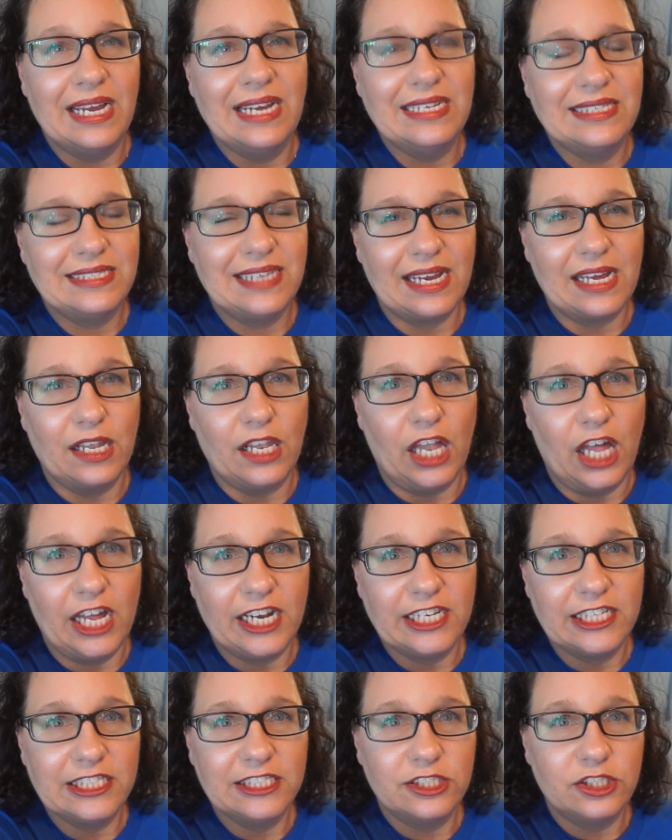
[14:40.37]
take a lot
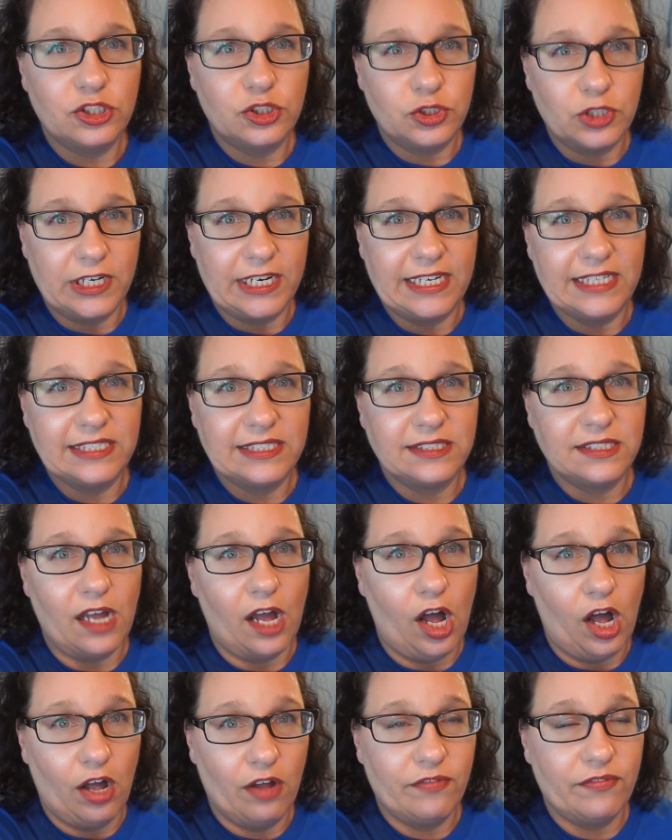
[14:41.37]
of the stress
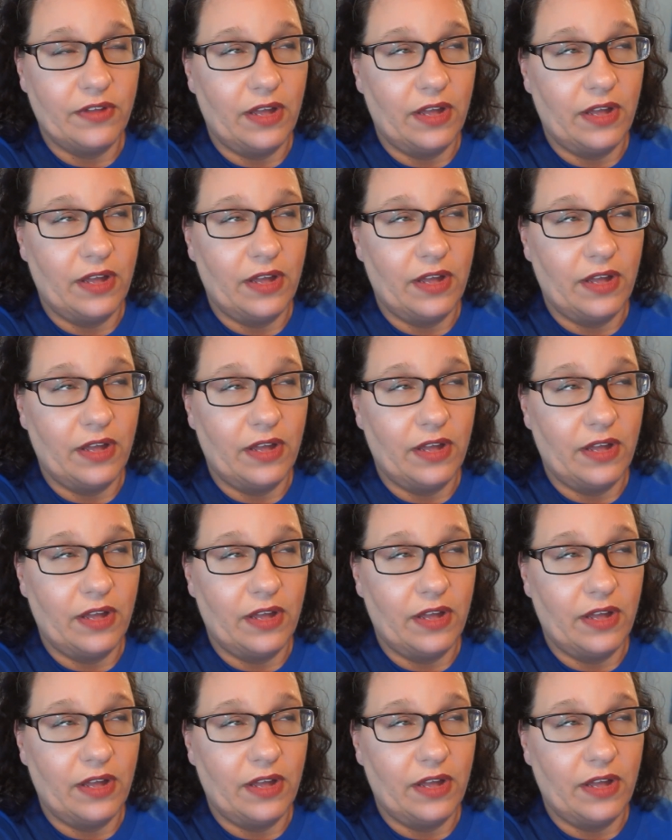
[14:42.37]
off